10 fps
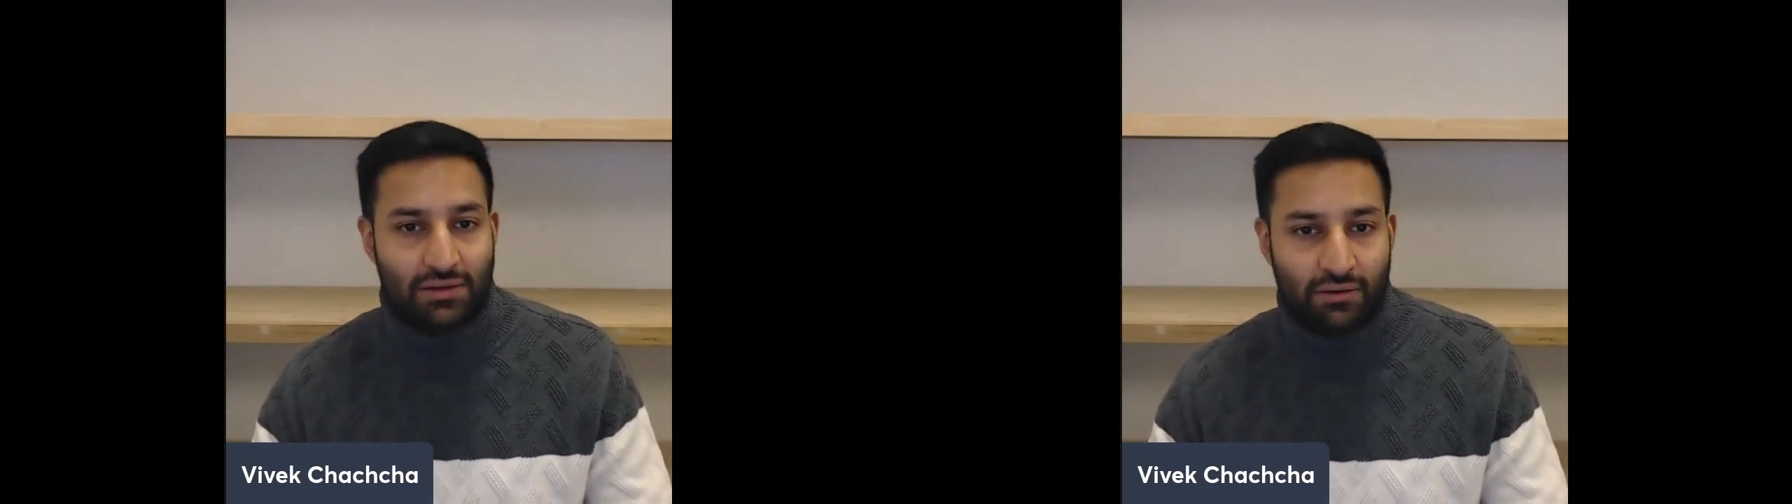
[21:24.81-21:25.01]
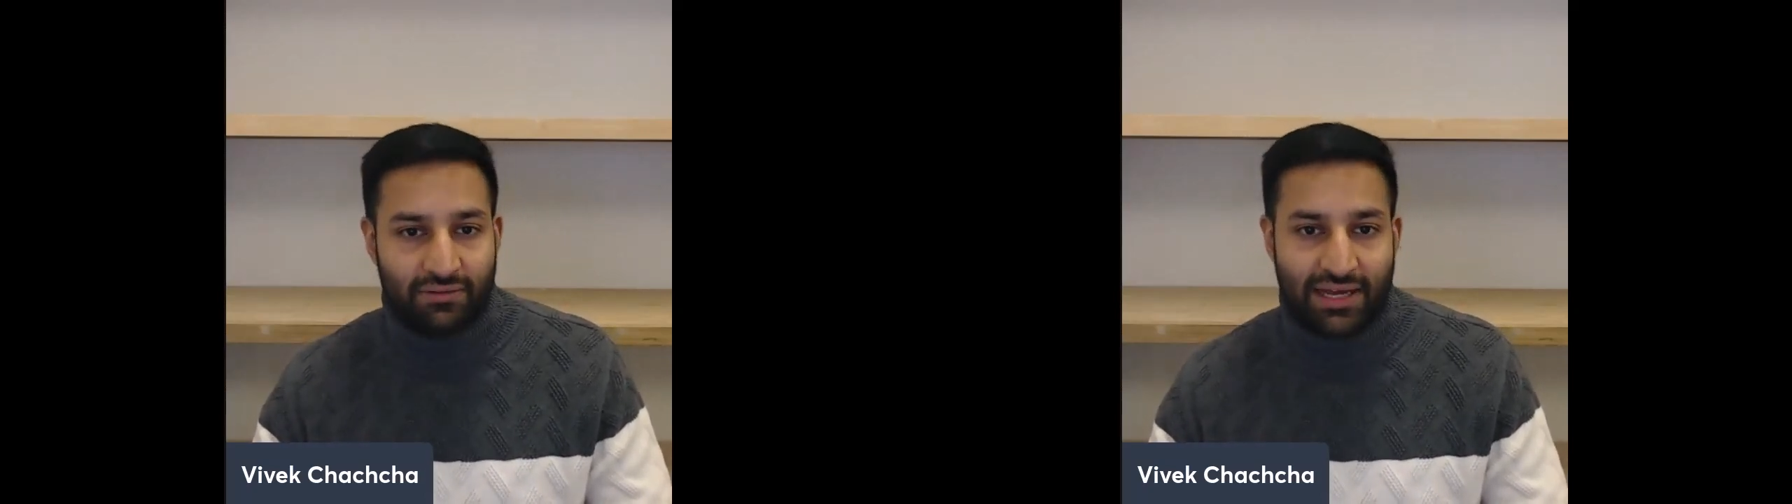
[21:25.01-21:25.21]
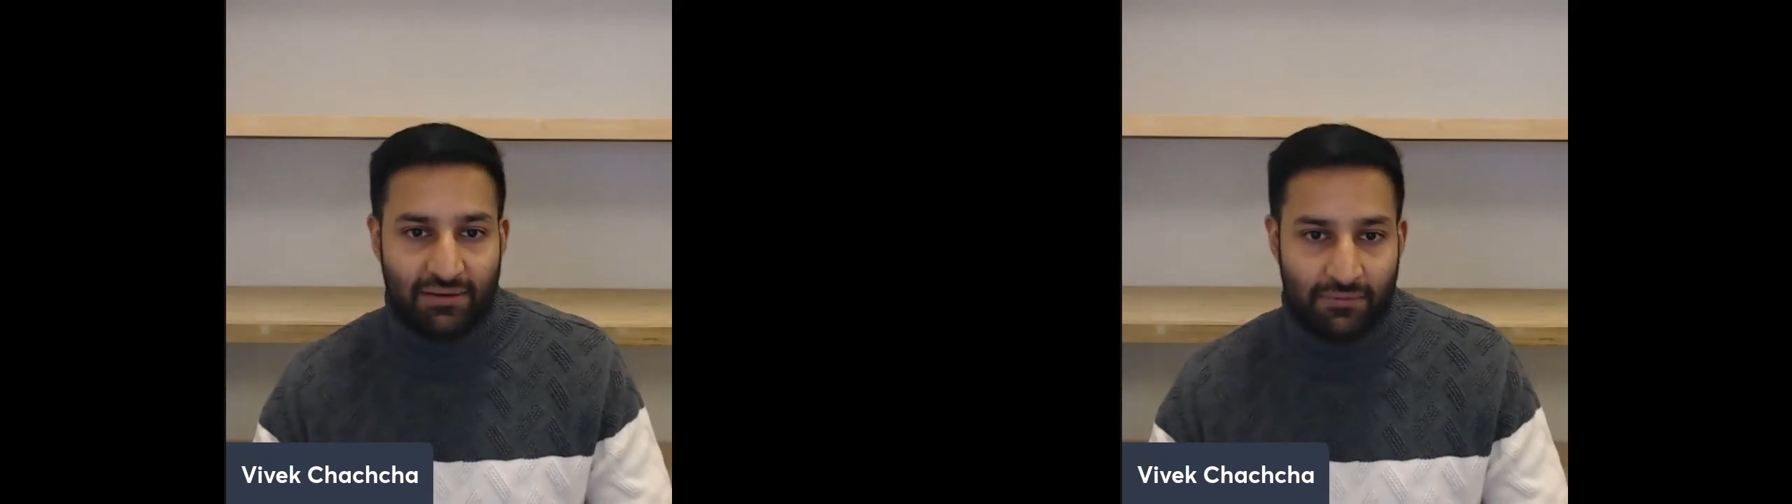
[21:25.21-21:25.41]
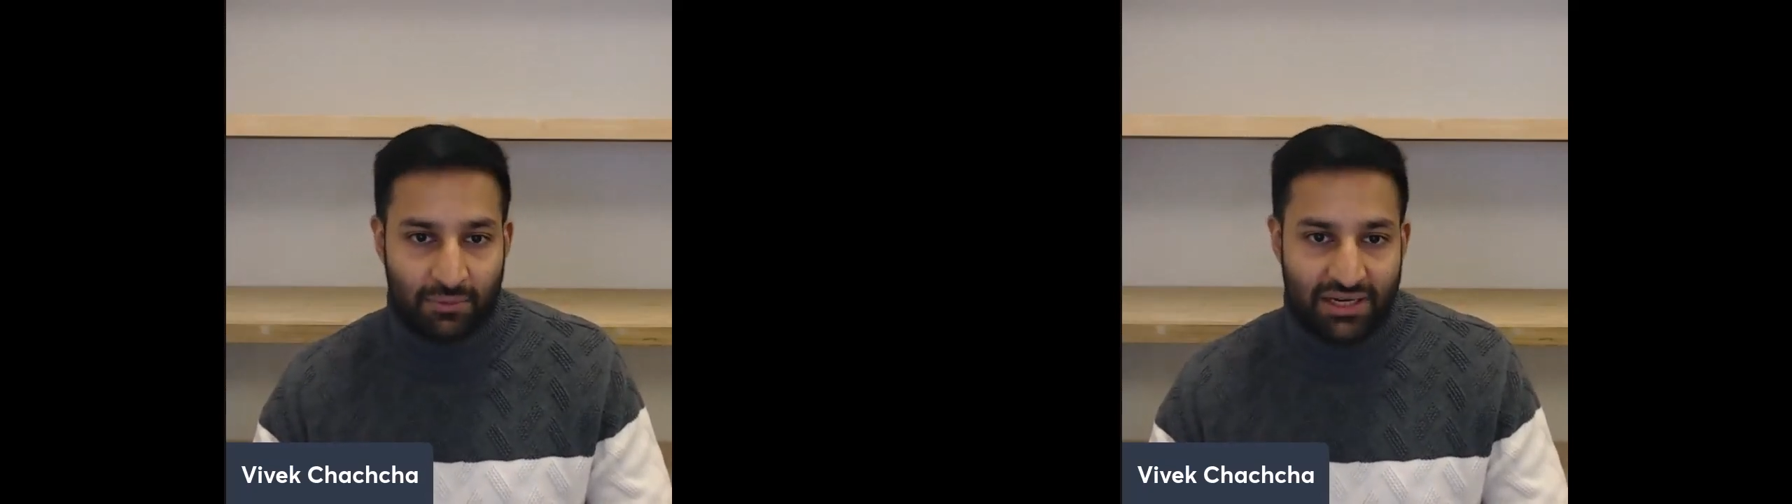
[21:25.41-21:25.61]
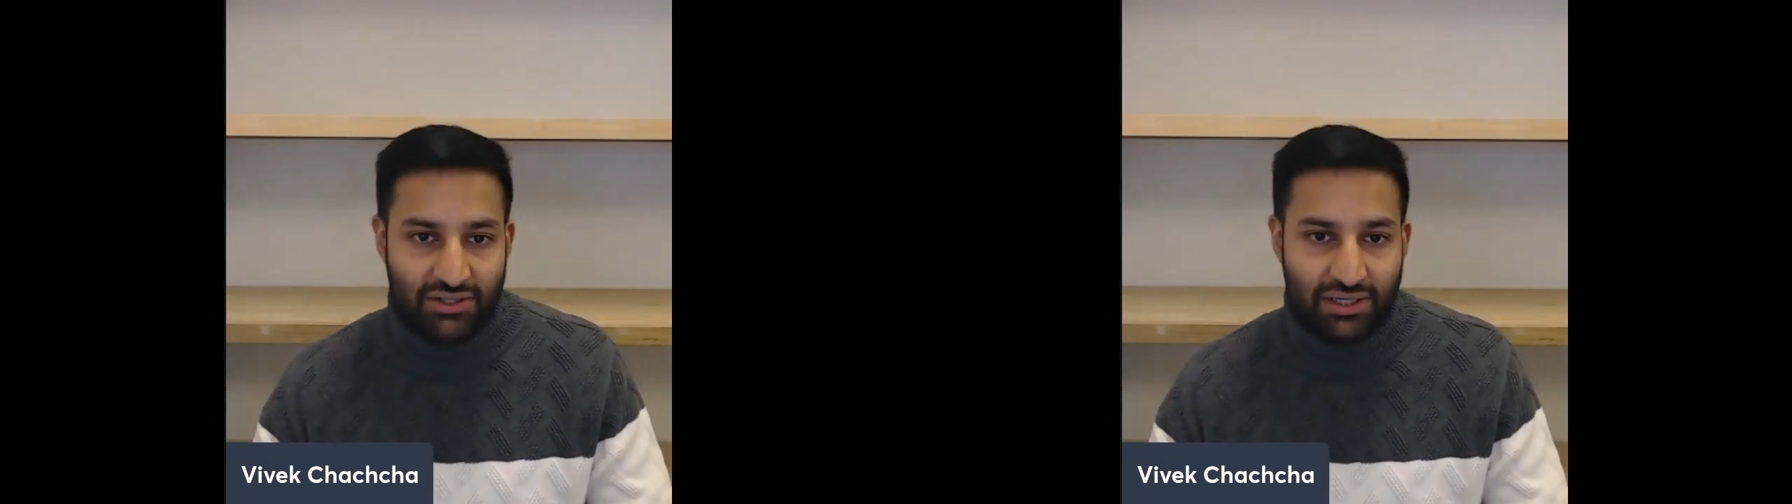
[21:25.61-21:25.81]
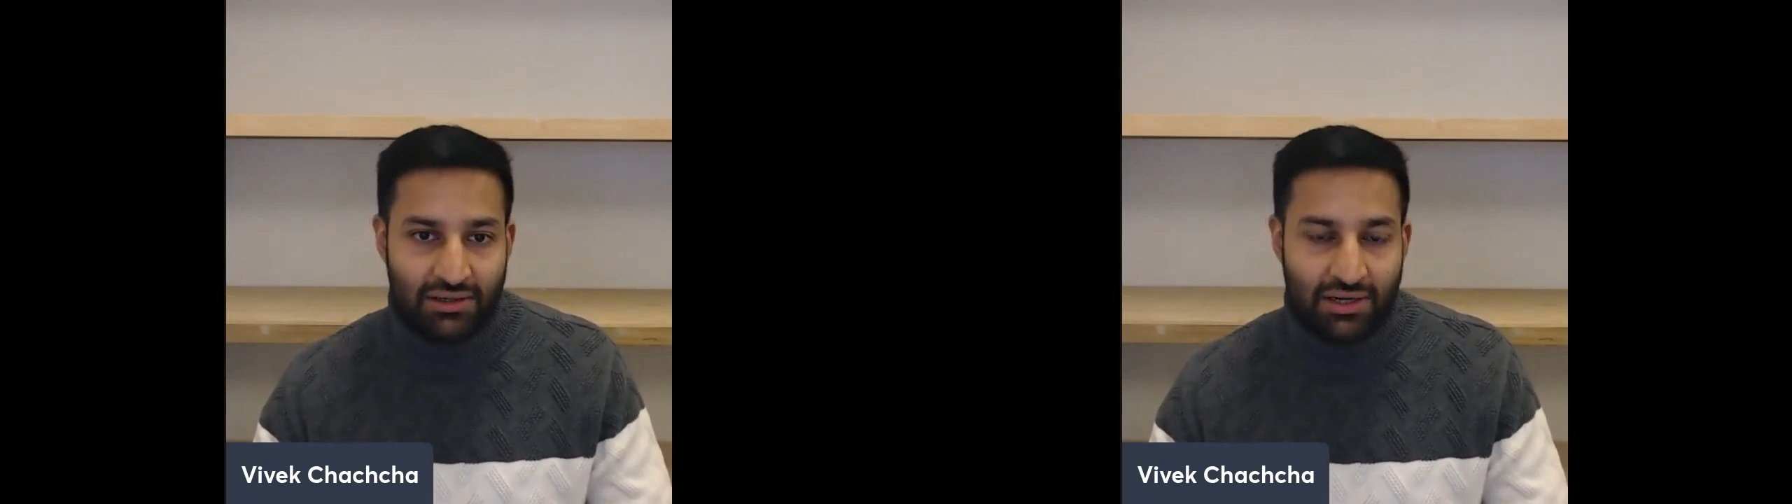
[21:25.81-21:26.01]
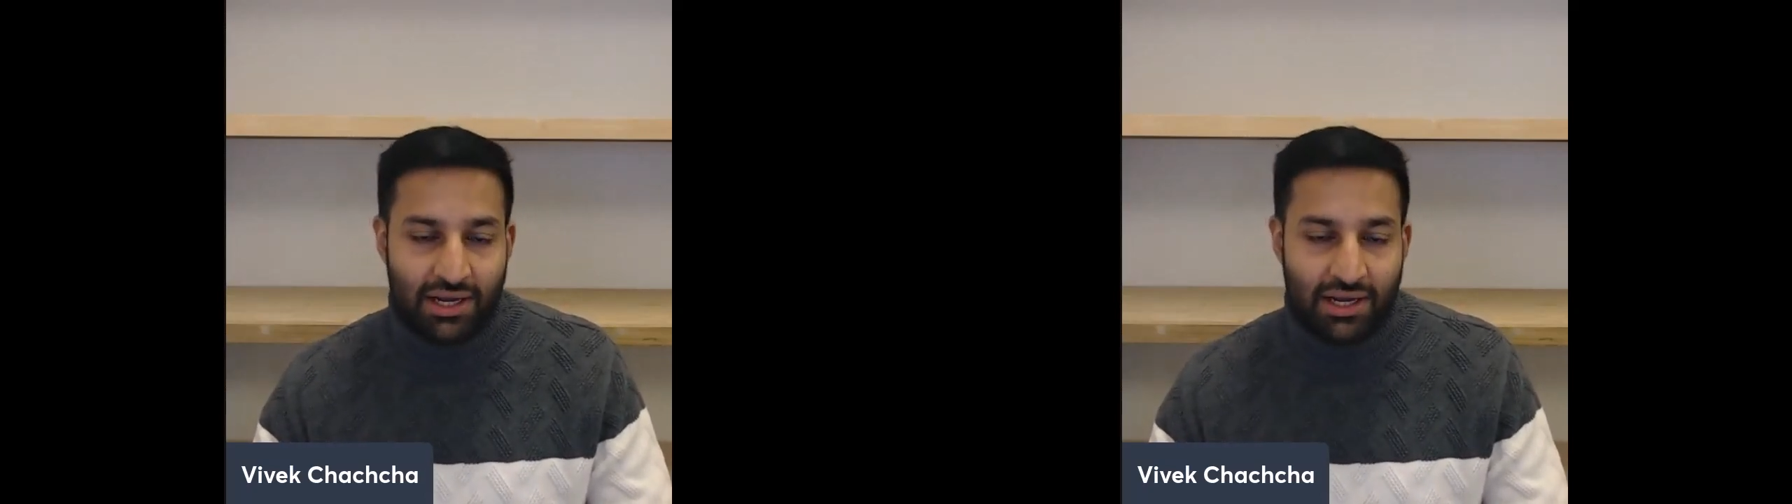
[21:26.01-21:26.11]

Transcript: of that information.